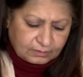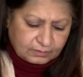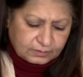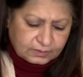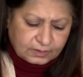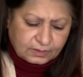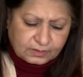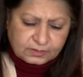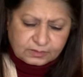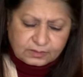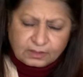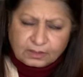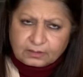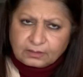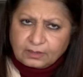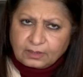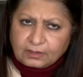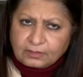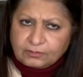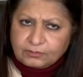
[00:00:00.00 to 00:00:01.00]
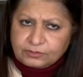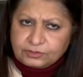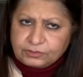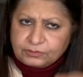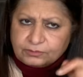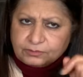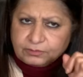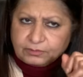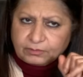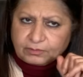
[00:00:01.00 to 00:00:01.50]
it's gonna start like in
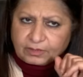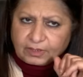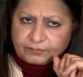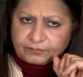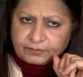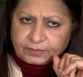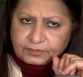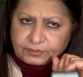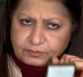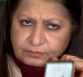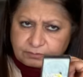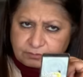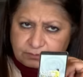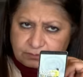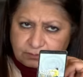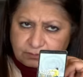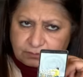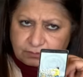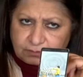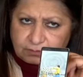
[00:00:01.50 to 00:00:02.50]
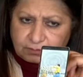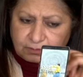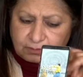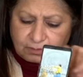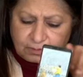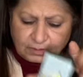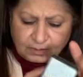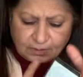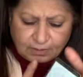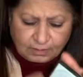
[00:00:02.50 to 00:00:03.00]
June or after June.
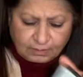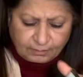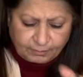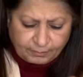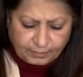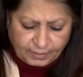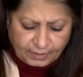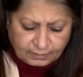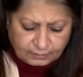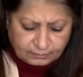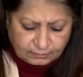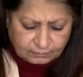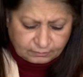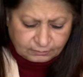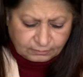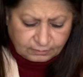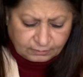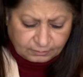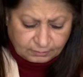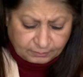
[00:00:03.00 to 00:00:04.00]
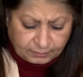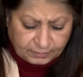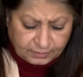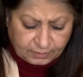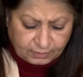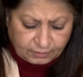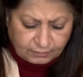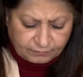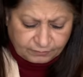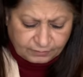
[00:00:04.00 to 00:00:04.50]
But in the
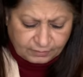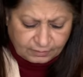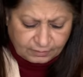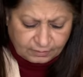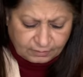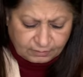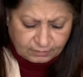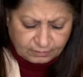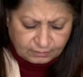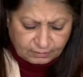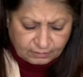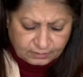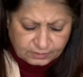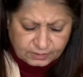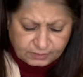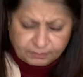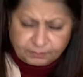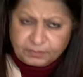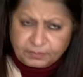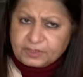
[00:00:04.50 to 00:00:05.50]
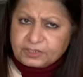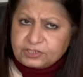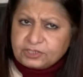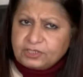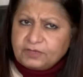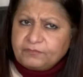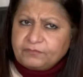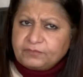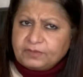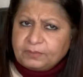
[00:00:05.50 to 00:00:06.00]
beginning of the year, there is a big
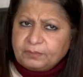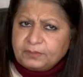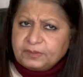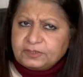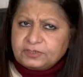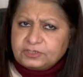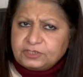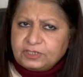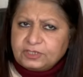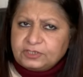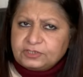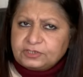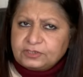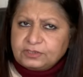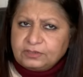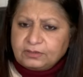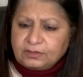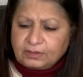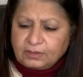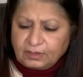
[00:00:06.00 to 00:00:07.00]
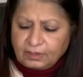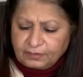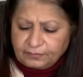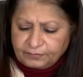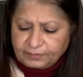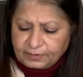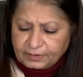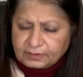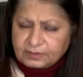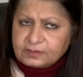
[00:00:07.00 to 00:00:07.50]
shift, a big change in your
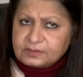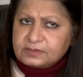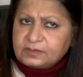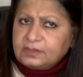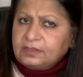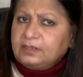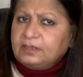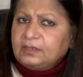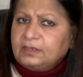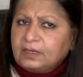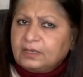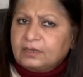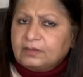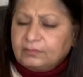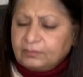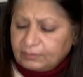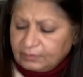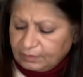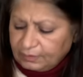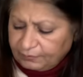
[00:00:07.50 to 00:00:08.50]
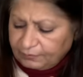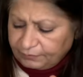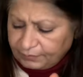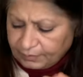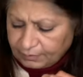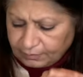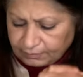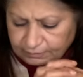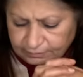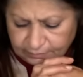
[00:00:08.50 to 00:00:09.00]
life that is really like, you know, really
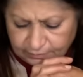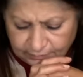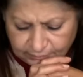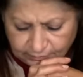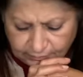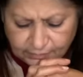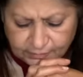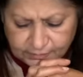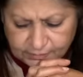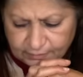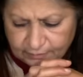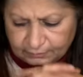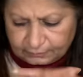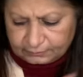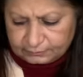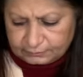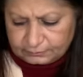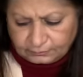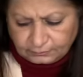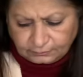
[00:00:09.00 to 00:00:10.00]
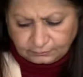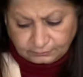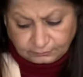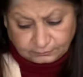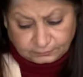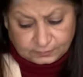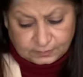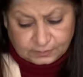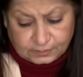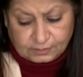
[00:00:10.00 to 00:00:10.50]
very good also.
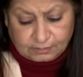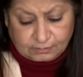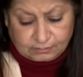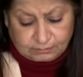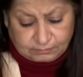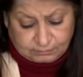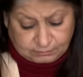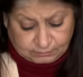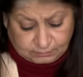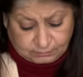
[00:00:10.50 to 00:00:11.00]
So,